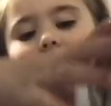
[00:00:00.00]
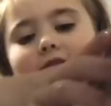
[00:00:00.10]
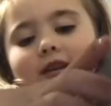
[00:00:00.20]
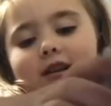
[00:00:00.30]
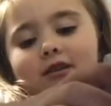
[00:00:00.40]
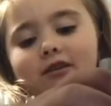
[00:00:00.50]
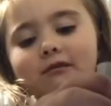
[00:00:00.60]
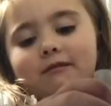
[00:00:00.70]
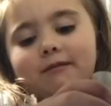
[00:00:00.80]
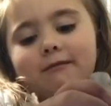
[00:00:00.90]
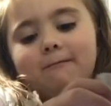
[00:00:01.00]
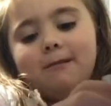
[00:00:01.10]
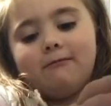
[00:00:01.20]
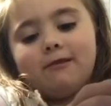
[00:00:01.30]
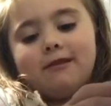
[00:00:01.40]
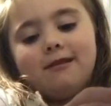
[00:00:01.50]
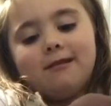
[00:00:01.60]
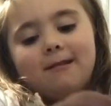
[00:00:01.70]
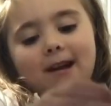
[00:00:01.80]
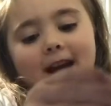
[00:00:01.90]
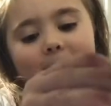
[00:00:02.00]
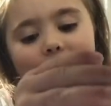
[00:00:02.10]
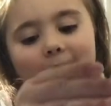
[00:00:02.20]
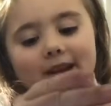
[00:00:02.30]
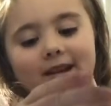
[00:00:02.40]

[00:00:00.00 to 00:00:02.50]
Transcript: then she would be really happy.